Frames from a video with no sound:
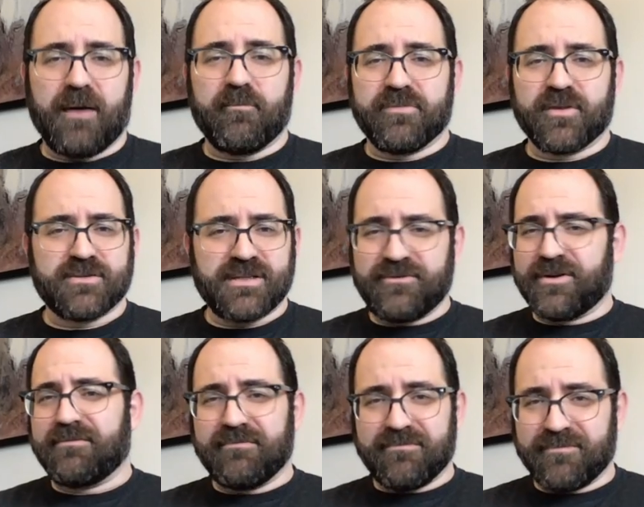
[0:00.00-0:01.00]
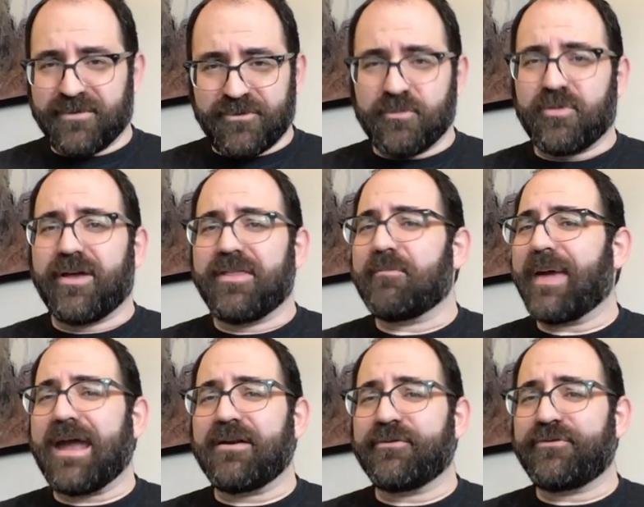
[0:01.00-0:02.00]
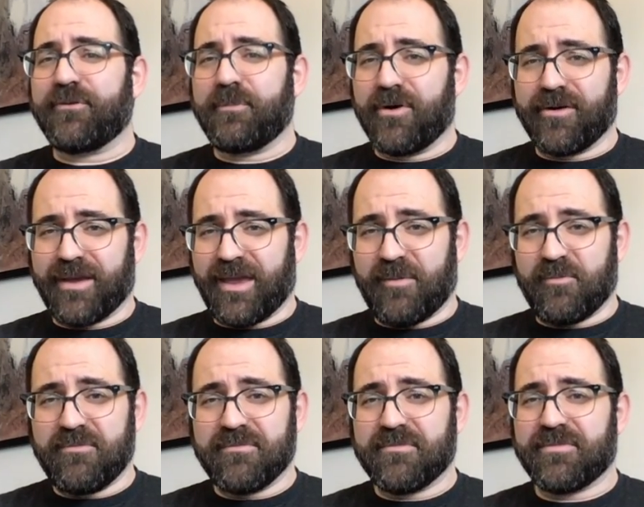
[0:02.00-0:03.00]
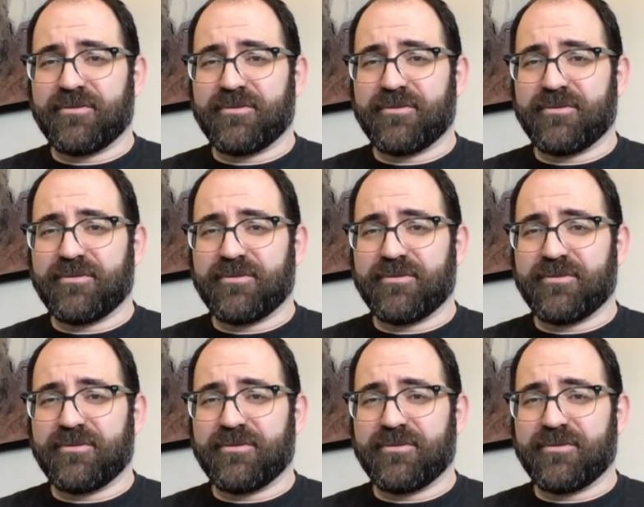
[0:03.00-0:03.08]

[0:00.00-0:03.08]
There's even, if you play the Madden football game,